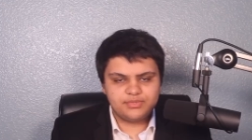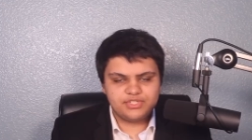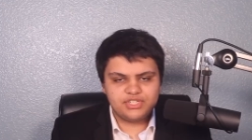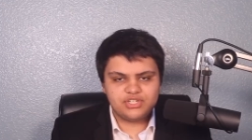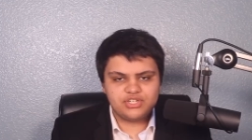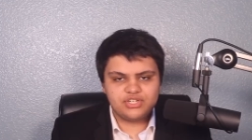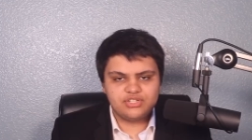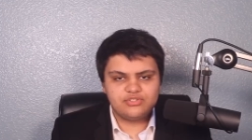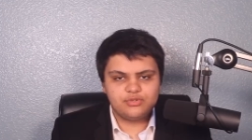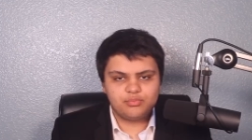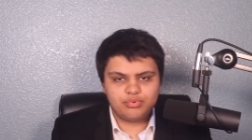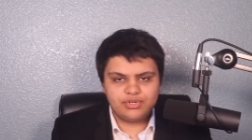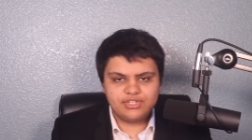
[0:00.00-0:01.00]
positions
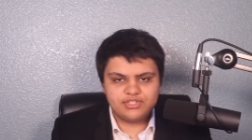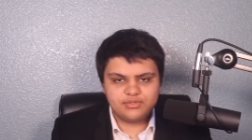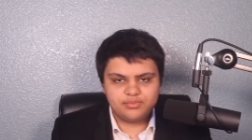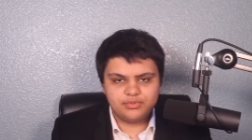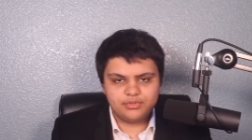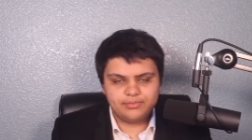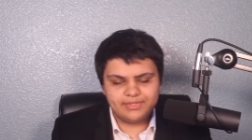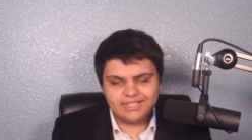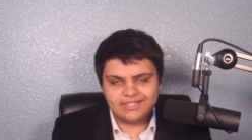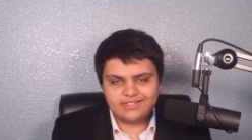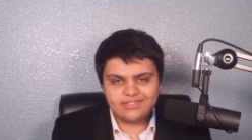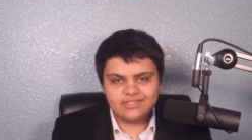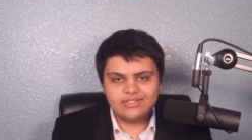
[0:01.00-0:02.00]
or principle
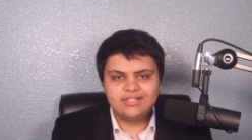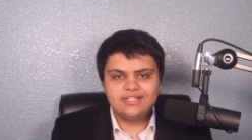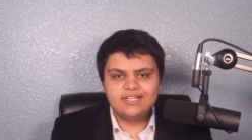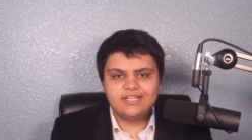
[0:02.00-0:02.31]
because